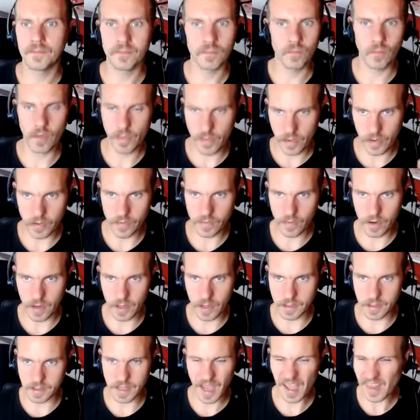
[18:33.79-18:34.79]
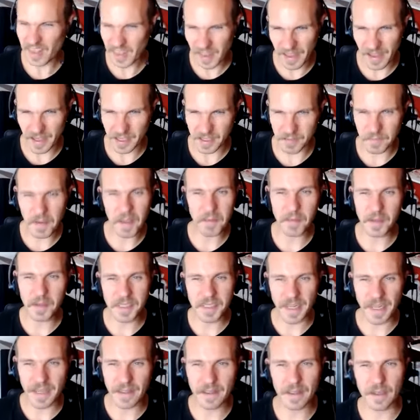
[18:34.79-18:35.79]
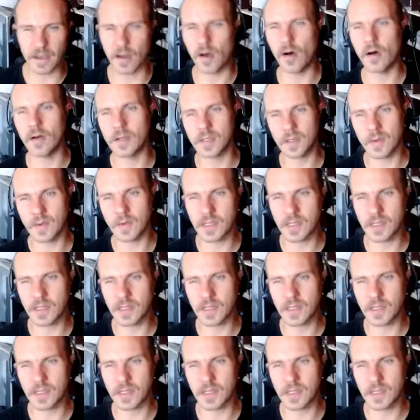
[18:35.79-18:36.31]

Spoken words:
with your trainees, at least maybe daily calls